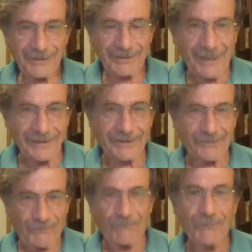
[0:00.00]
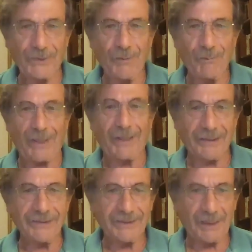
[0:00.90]
test 50 or
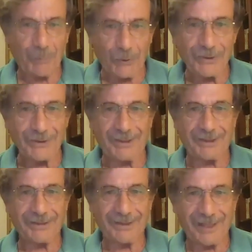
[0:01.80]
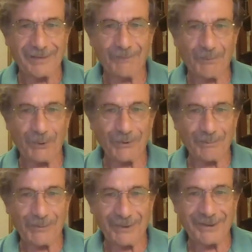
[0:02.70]
100 hypotheses and ask for
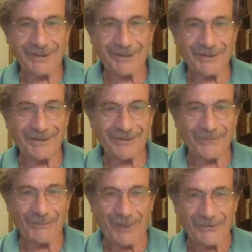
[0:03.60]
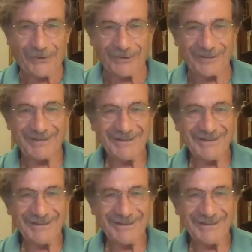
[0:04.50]
multiplicity correction?